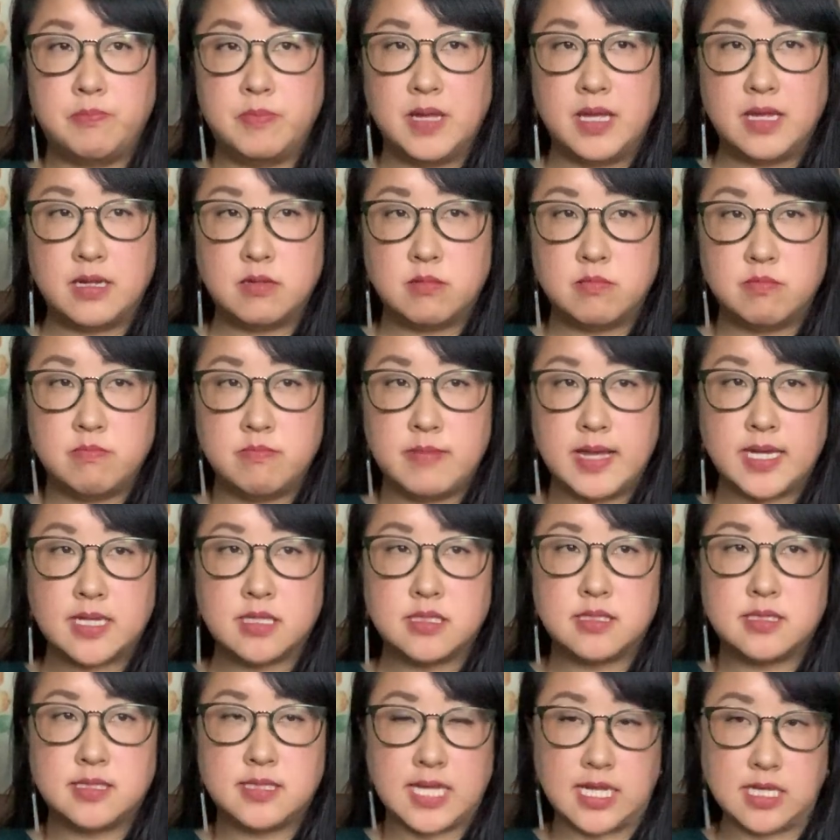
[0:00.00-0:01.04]
it
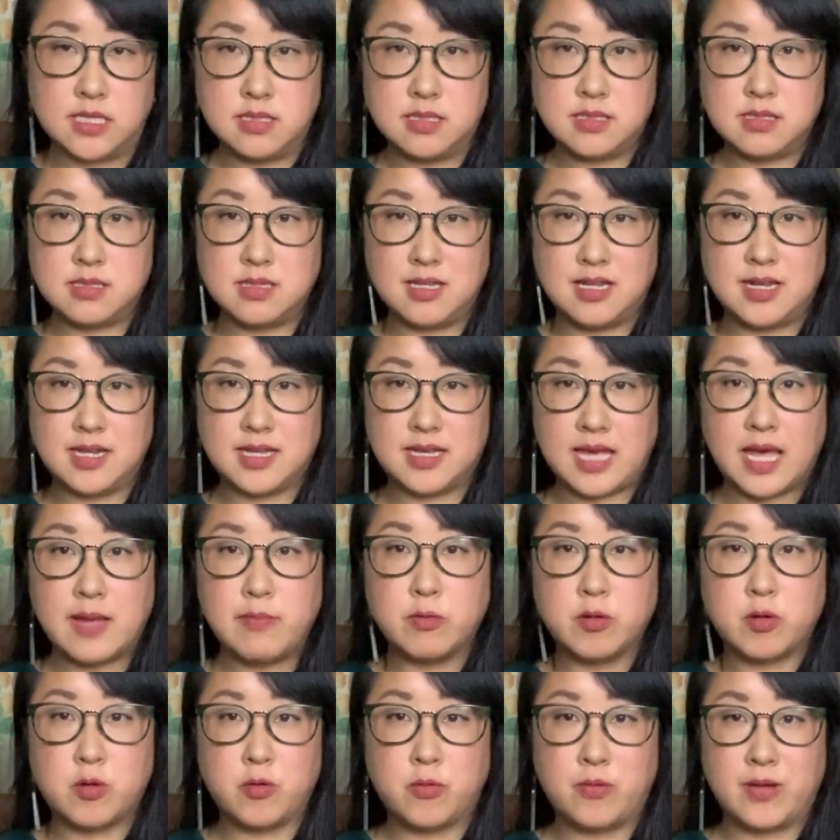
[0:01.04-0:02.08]
makes sense in a
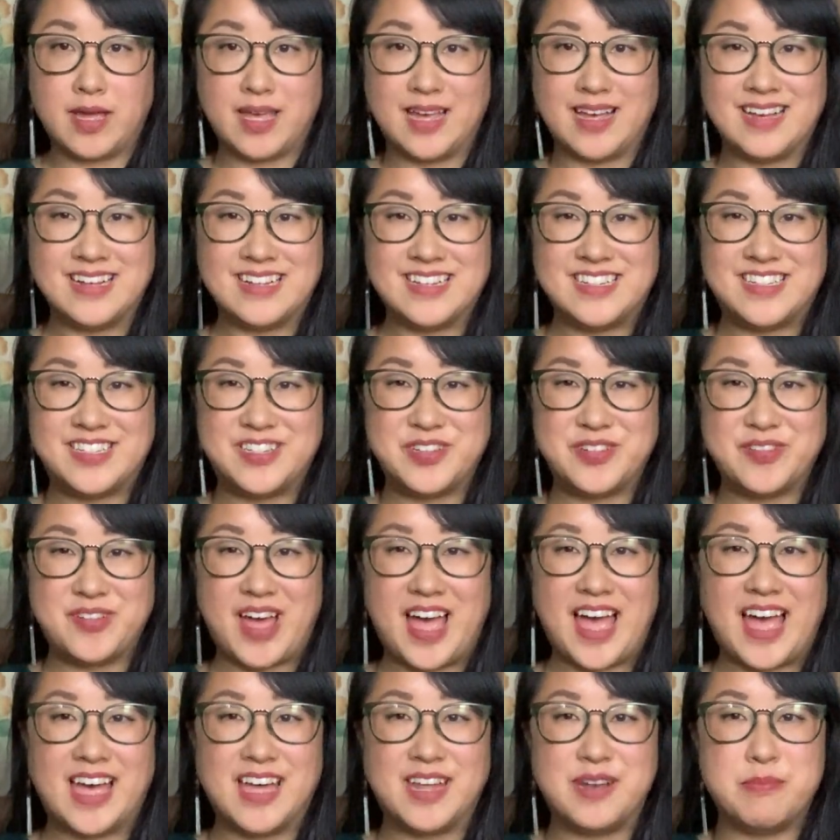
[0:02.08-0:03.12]
chemical way to
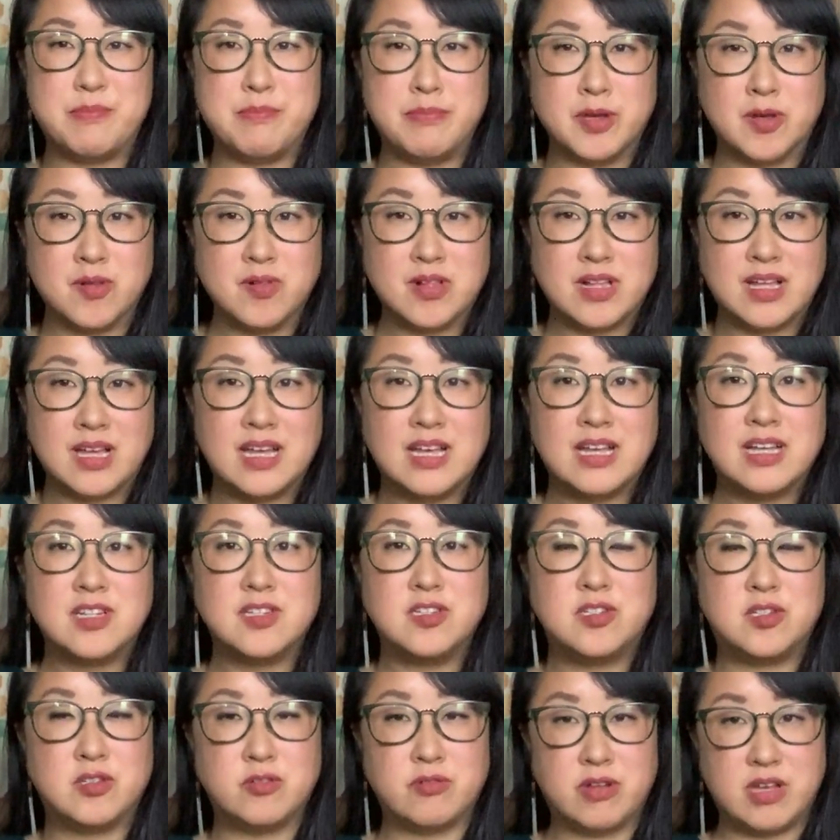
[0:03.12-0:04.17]
add milk
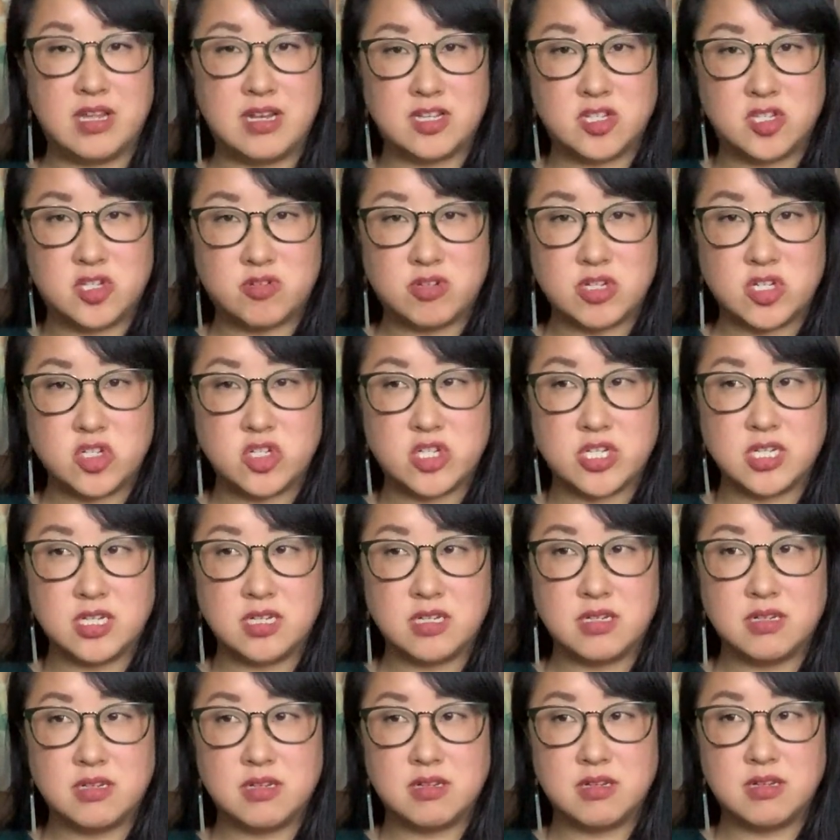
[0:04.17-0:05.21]
to an astringent,
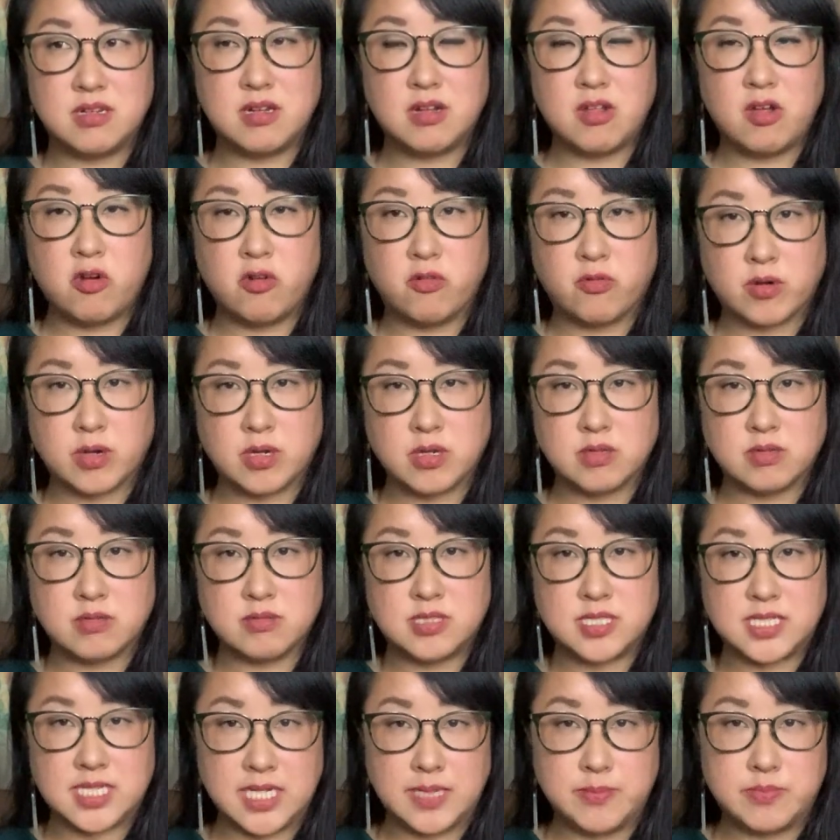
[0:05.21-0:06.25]

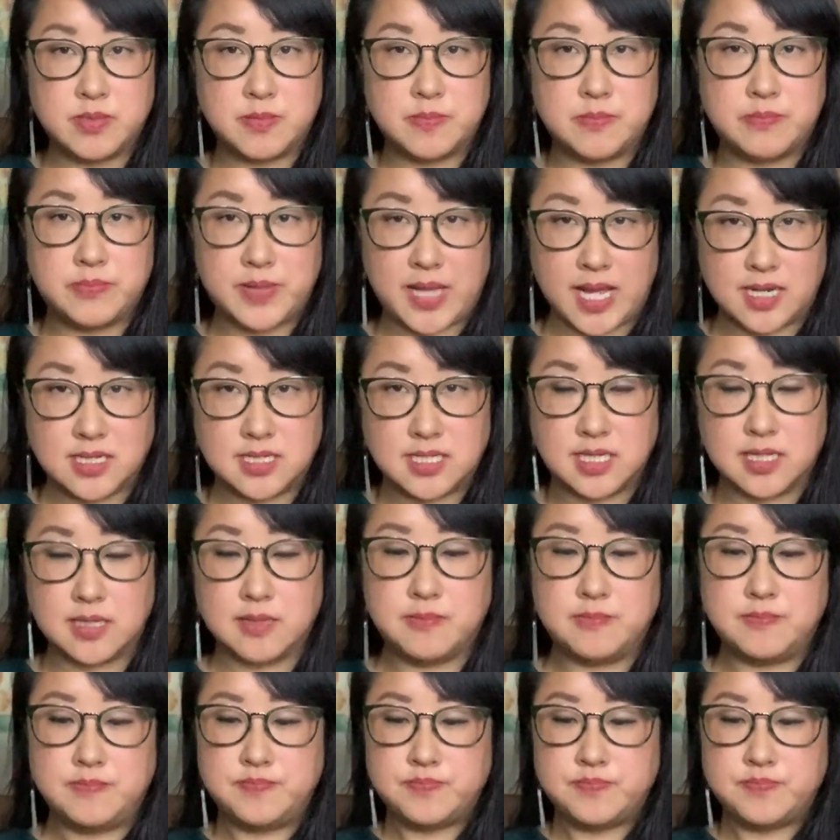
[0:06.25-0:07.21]
over-steeped black tea.